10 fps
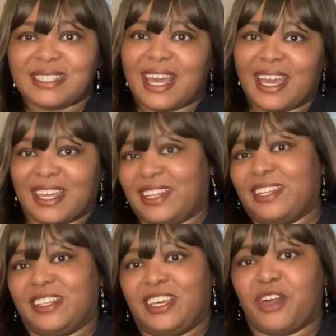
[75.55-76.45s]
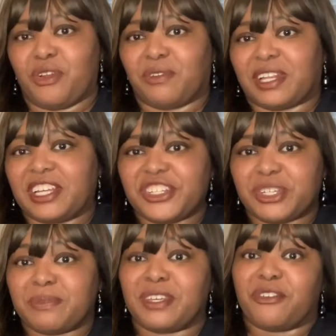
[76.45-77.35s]
and the other
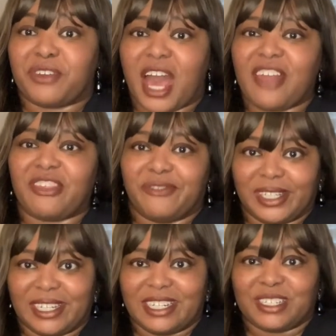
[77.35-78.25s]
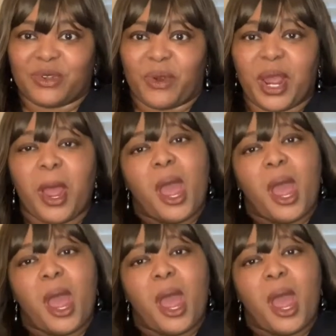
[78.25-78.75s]
relationships that are not villainous story.